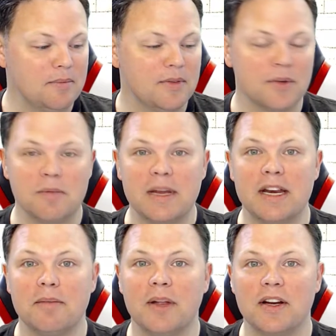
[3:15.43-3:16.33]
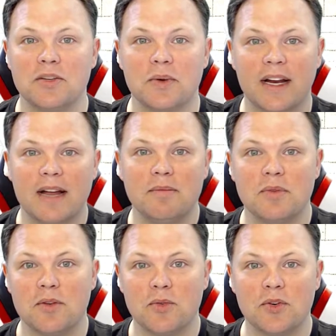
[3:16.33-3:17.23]
with the media players,
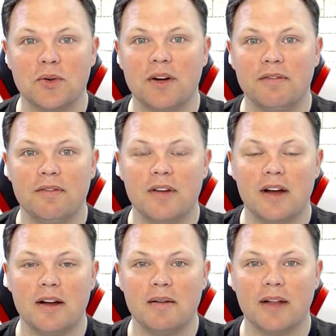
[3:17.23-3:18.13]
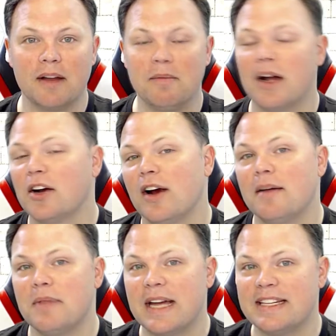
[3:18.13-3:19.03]
if we're doing like a
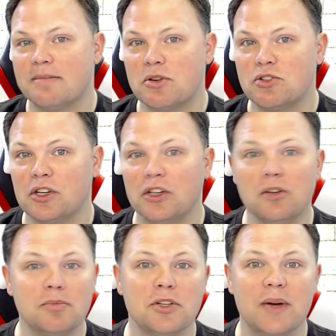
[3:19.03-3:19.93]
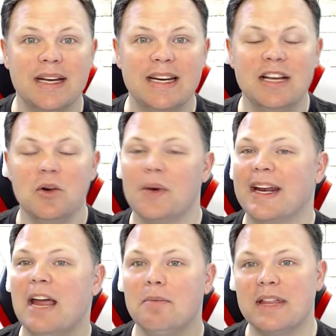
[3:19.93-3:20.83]
monogram that has a motion loop to it, when
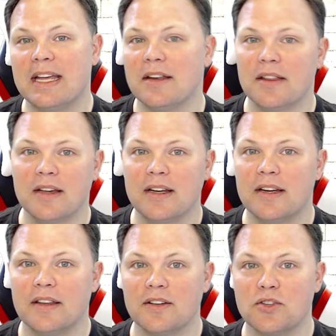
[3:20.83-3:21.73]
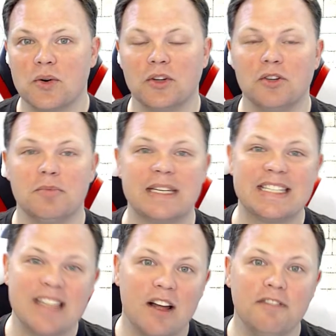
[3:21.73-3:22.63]
it came to the end of the short loop
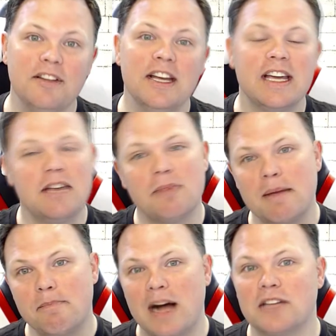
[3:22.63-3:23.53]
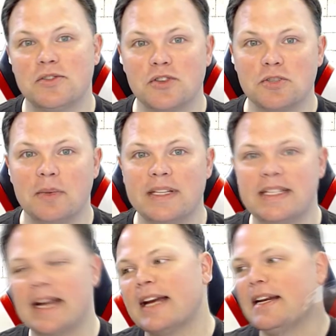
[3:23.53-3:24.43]
itself, it might pause for a split
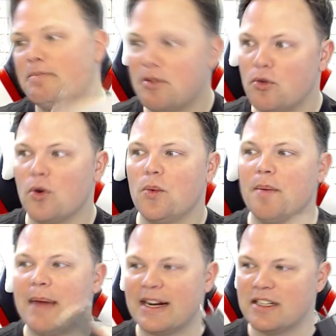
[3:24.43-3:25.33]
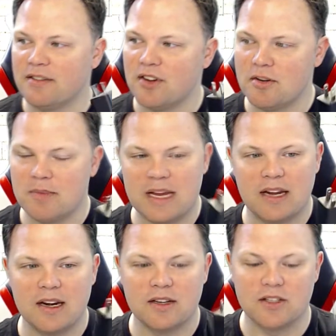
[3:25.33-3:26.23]
second before it went back to the very
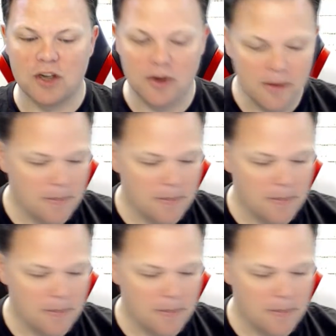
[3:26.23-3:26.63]
beginning. So